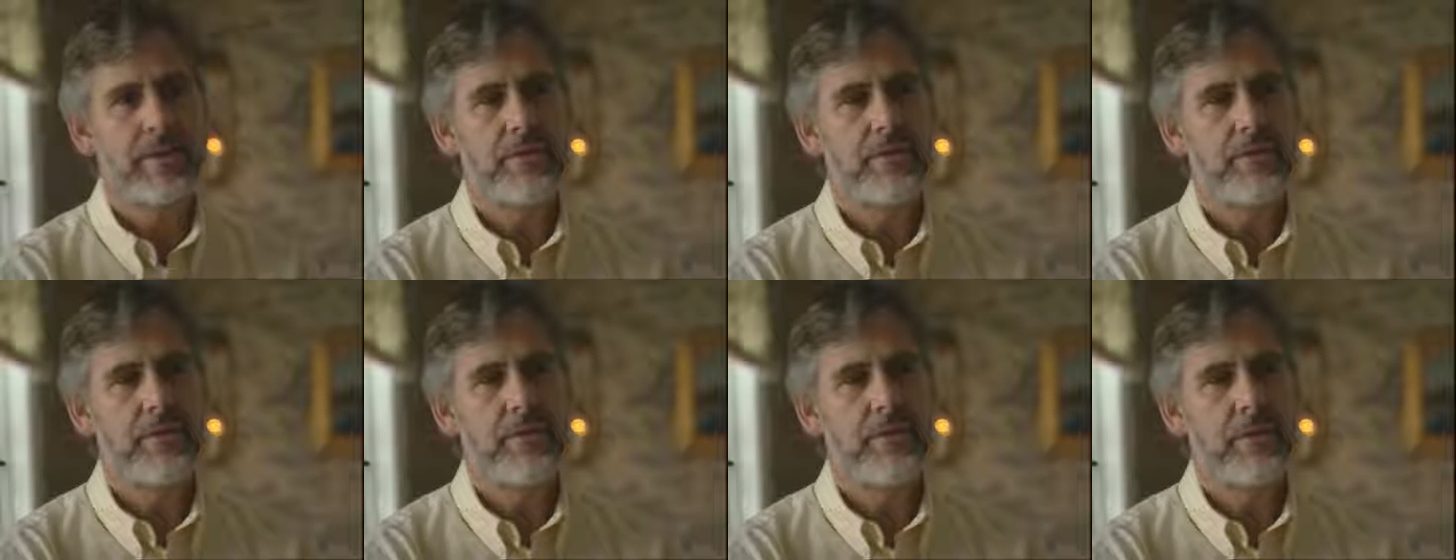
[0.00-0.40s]

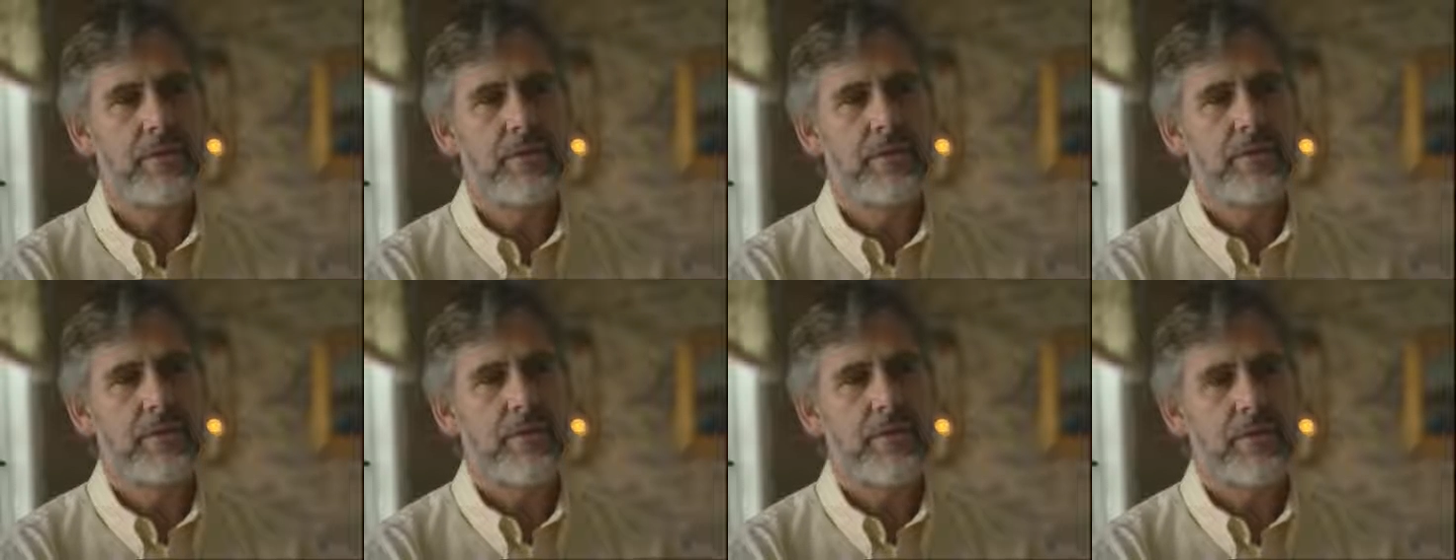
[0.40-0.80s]

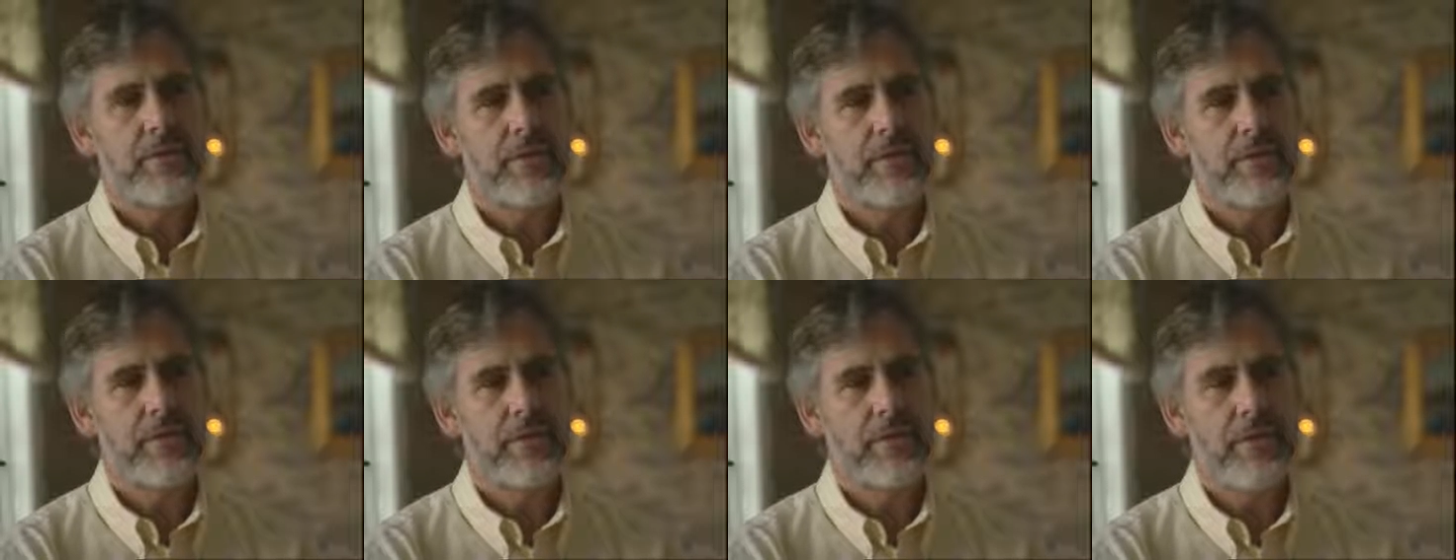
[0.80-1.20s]

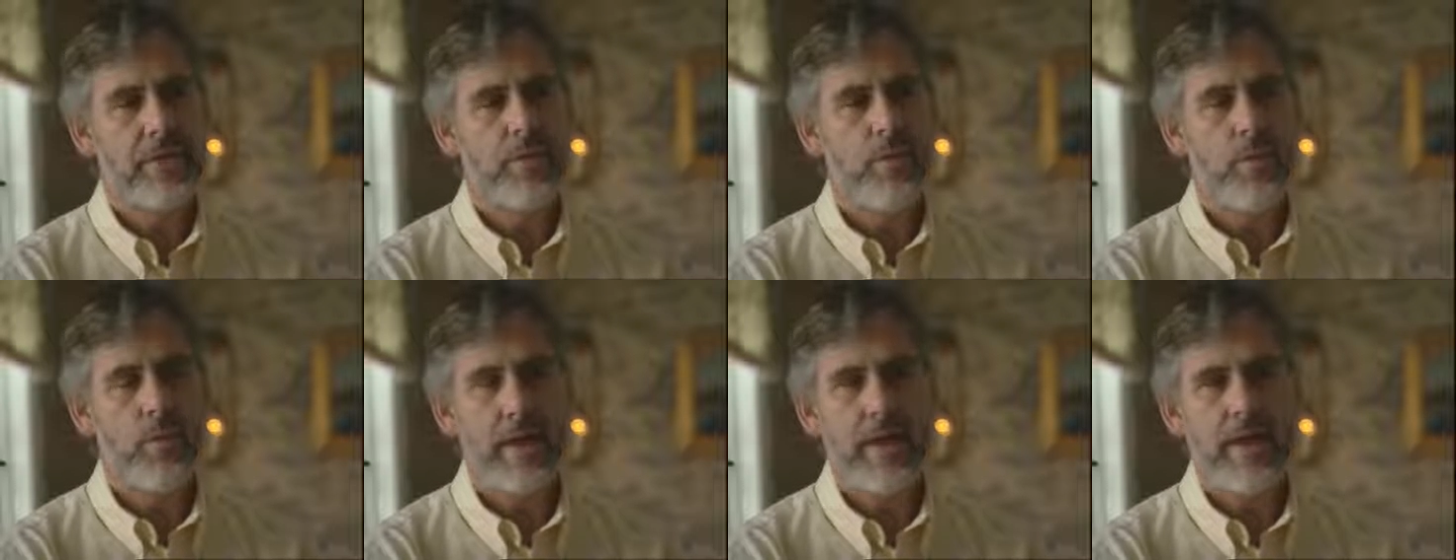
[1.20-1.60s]
they're
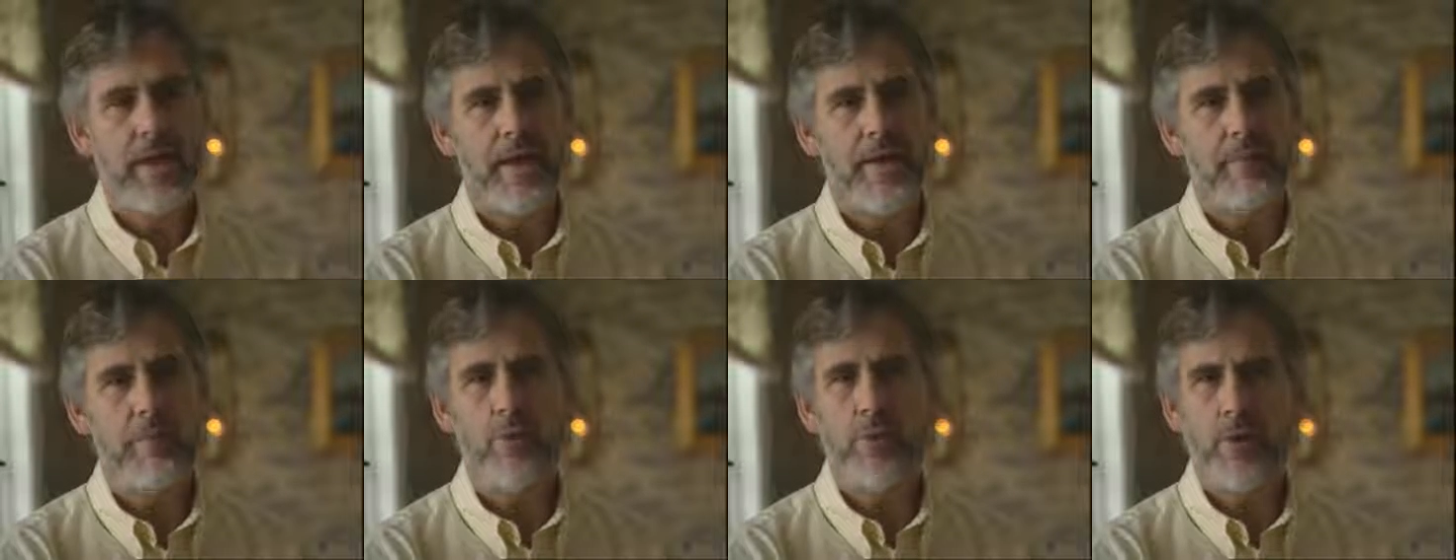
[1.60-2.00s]

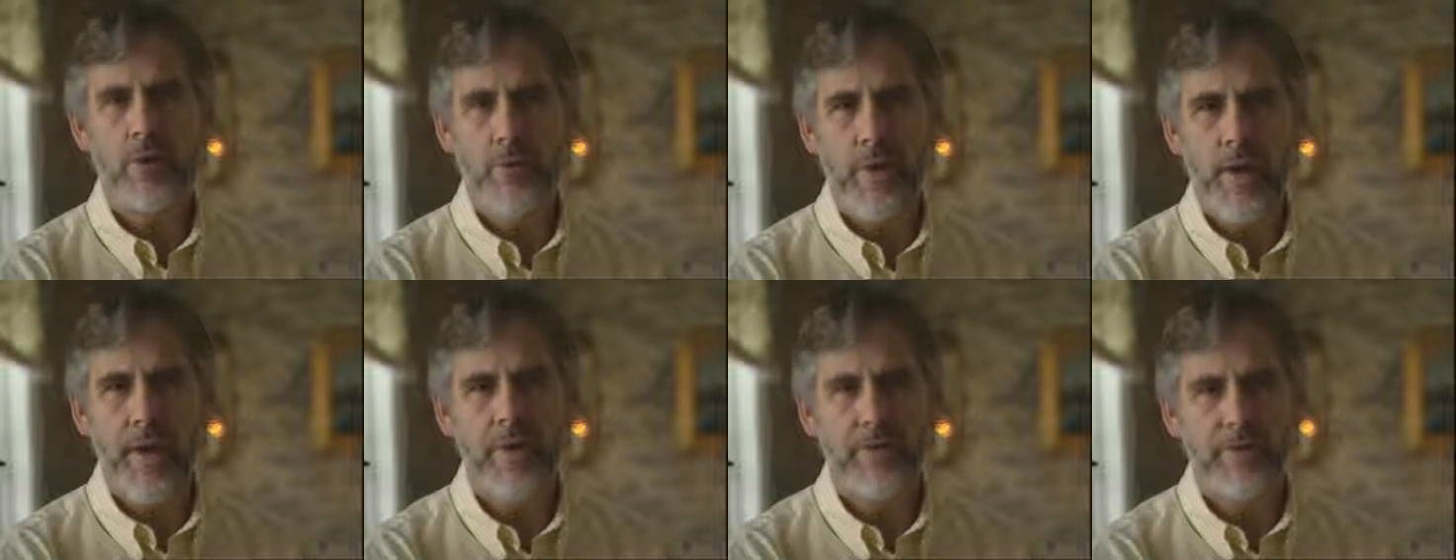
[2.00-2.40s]
aware, more
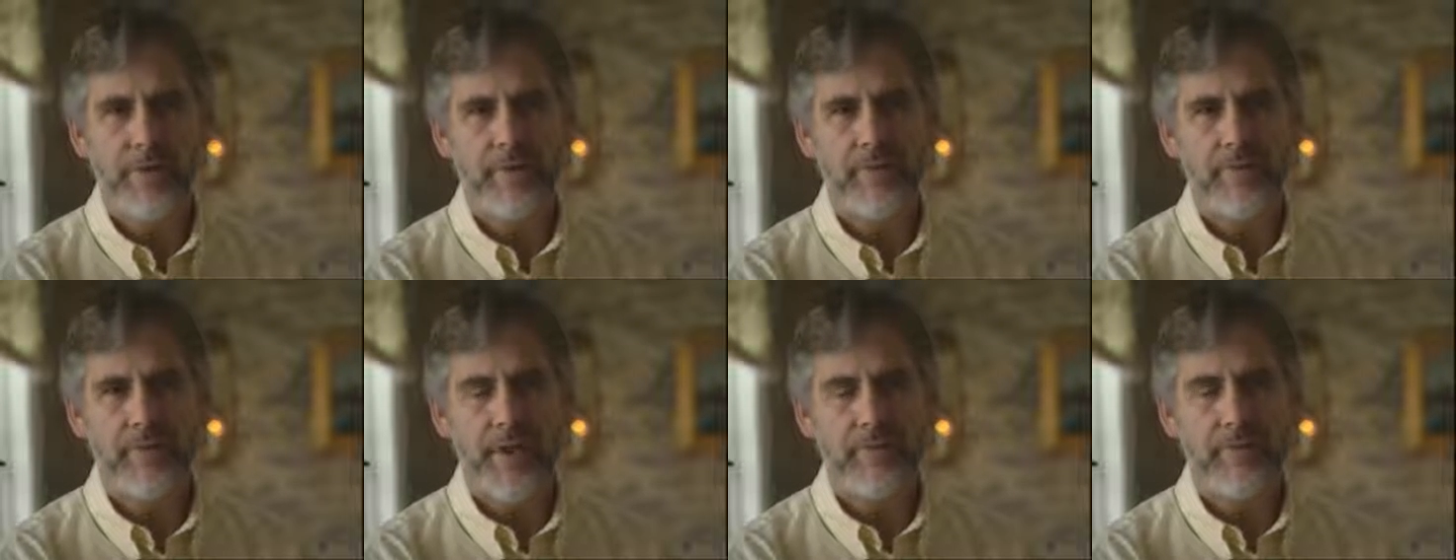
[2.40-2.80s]
aware of their
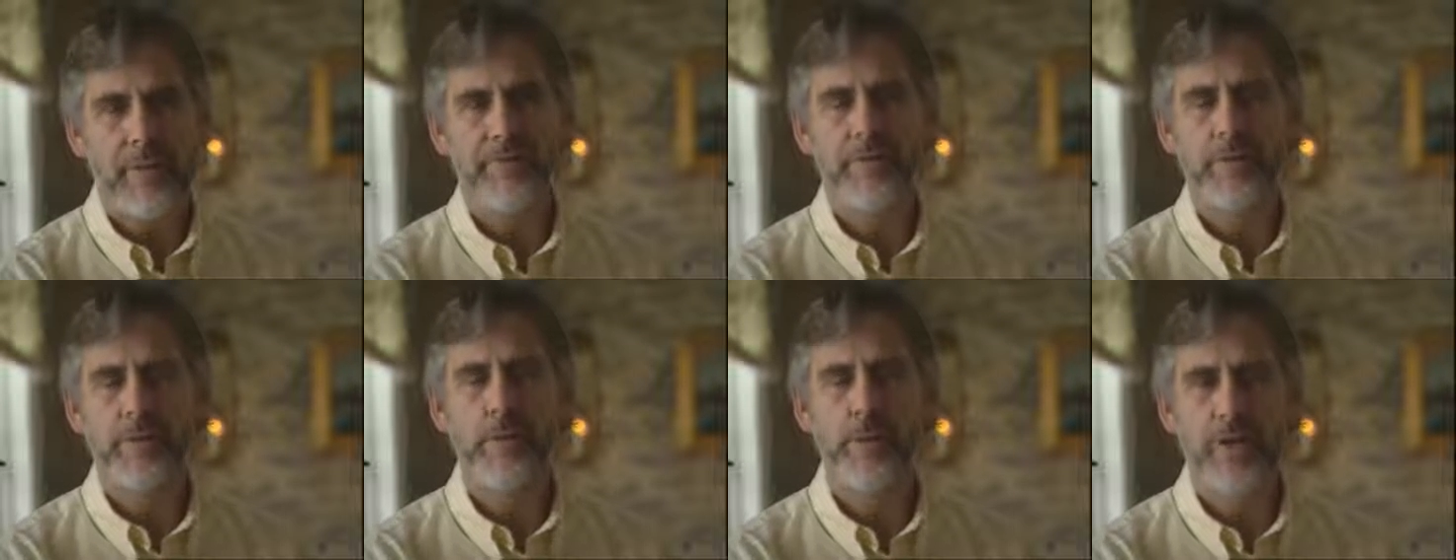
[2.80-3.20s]
environment.
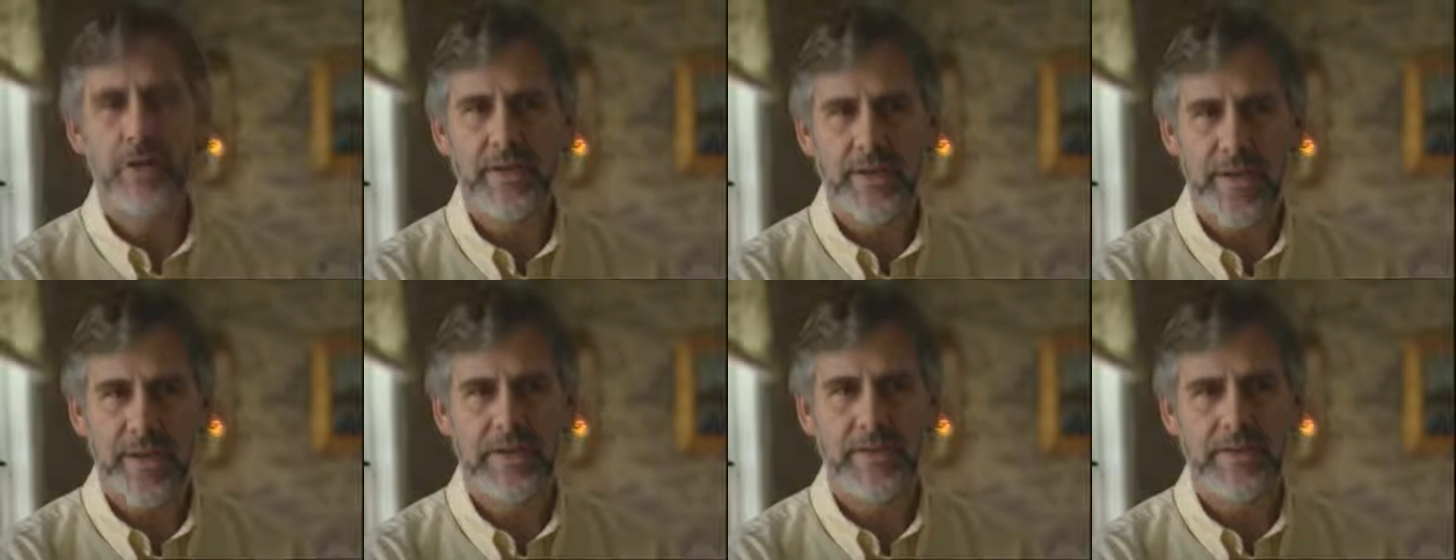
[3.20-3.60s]
They feel more
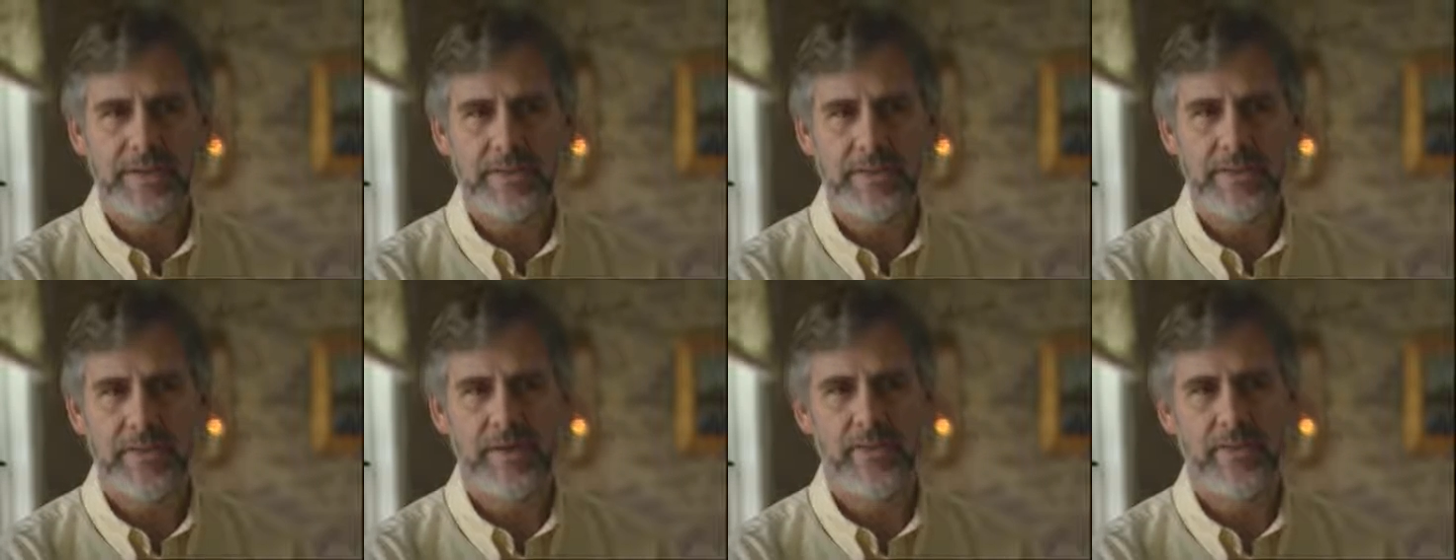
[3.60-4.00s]
connected
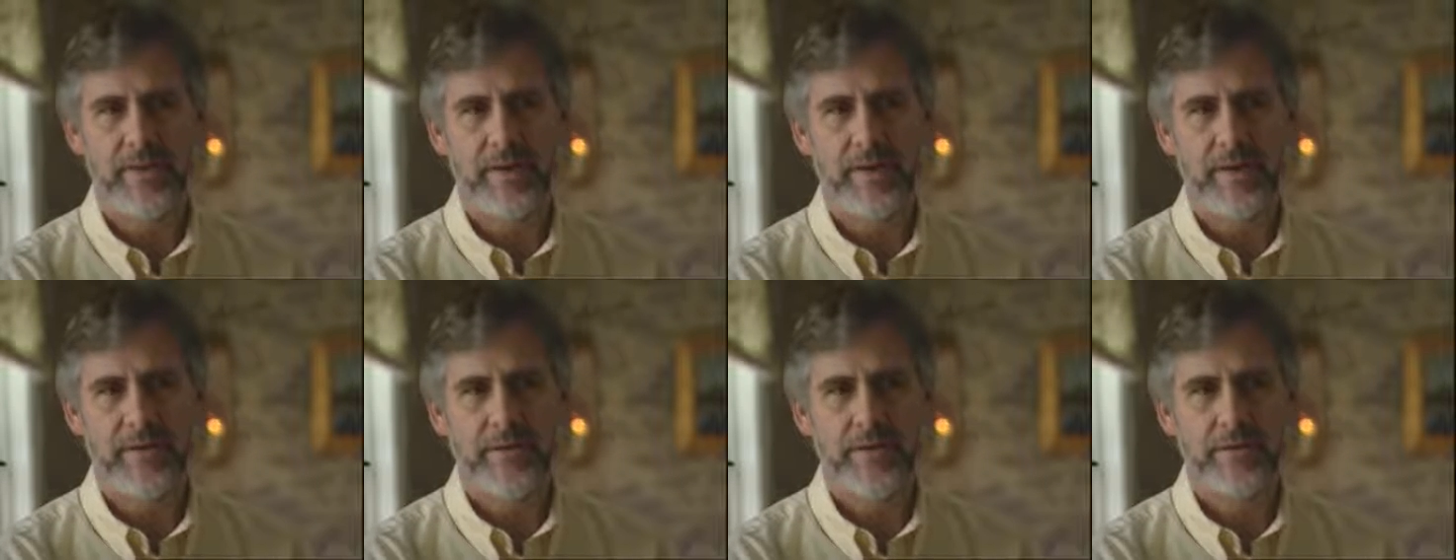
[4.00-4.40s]
to their
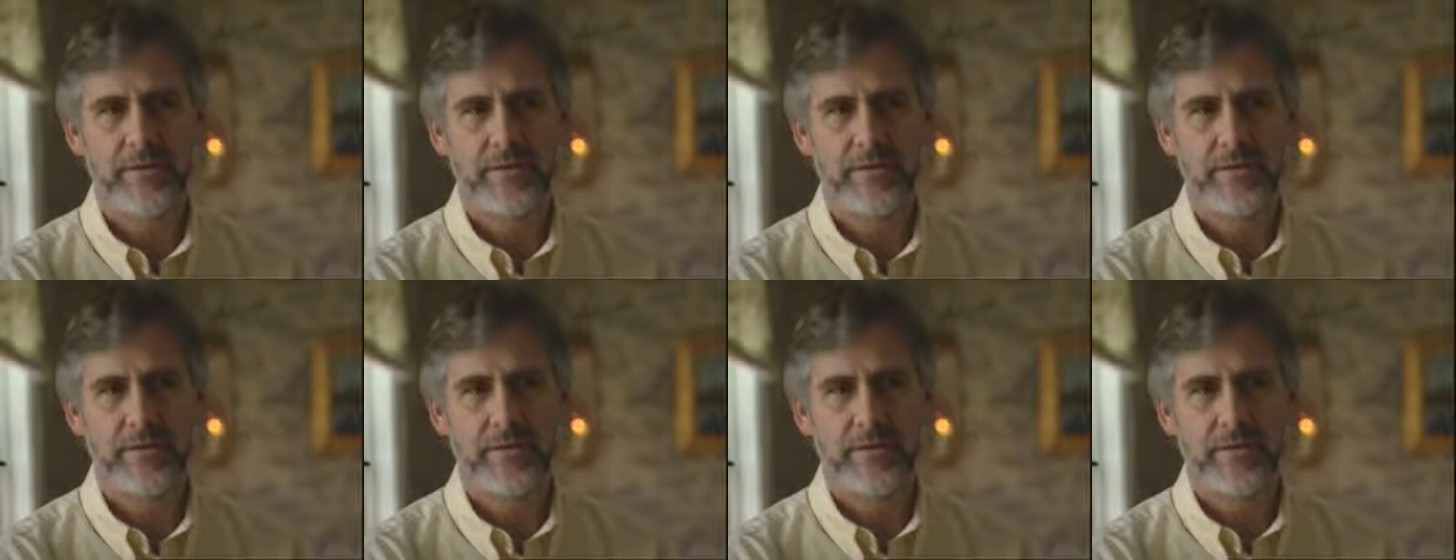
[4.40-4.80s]
environment.